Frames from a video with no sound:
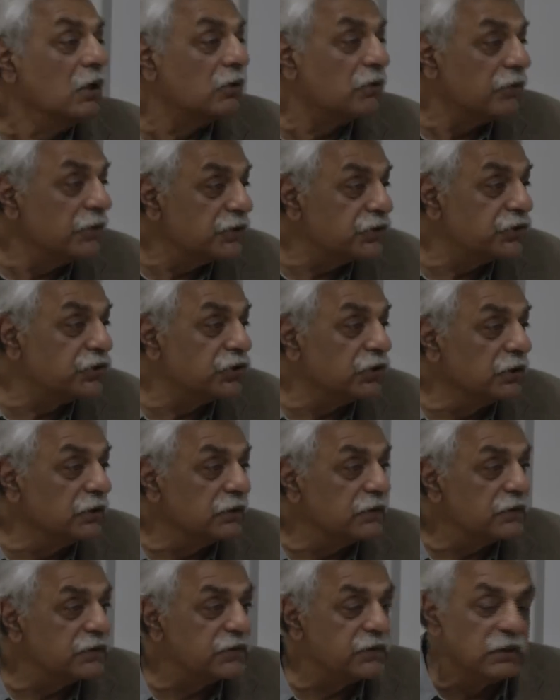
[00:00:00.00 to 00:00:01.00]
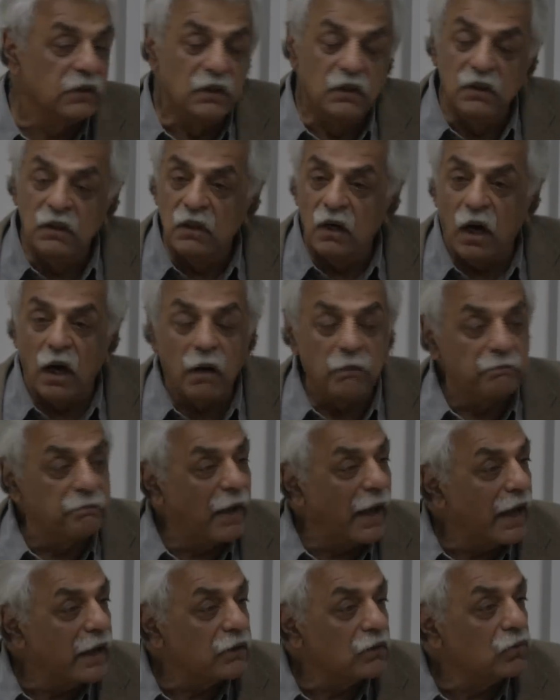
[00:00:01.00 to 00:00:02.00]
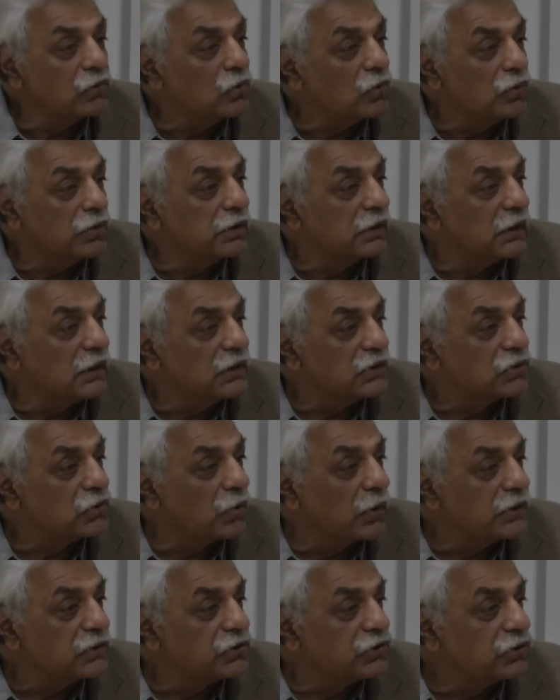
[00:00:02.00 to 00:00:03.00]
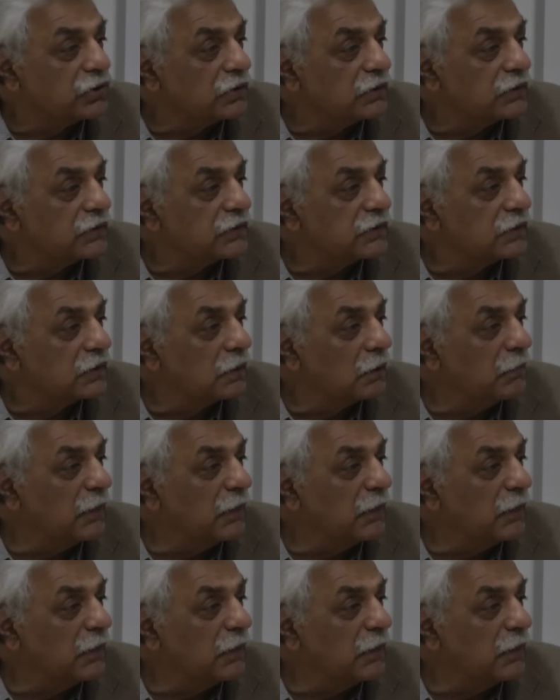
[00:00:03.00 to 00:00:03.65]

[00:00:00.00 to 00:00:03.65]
Christians, are bad on all these questions.